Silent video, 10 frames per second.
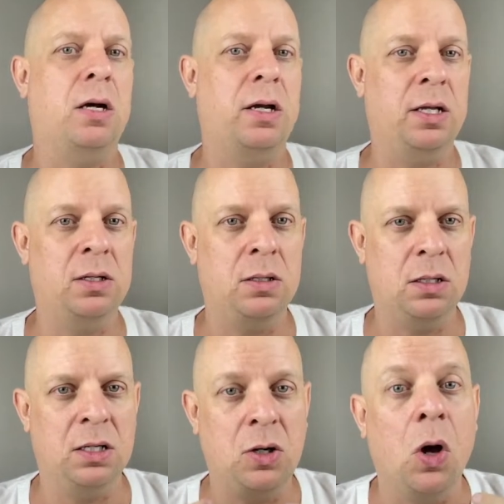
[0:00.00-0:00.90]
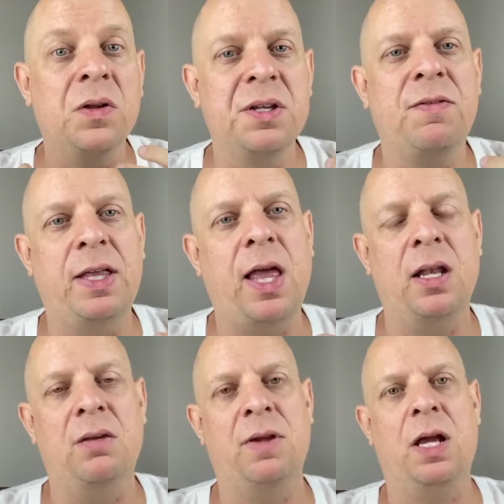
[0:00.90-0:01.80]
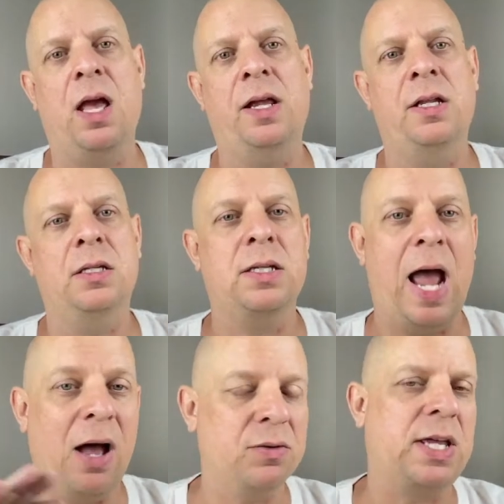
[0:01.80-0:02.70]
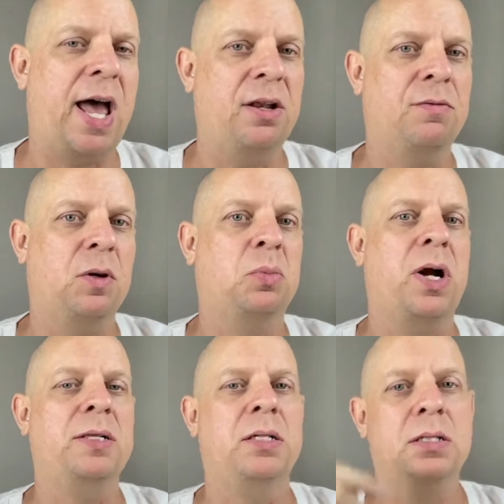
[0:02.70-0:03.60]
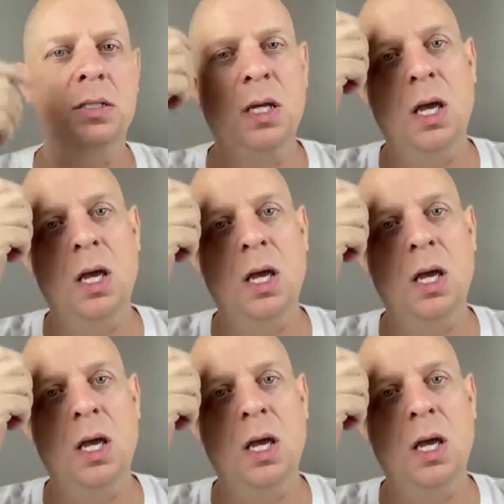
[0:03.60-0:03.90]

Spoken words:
and cultivate that loving kindness outside of their presence.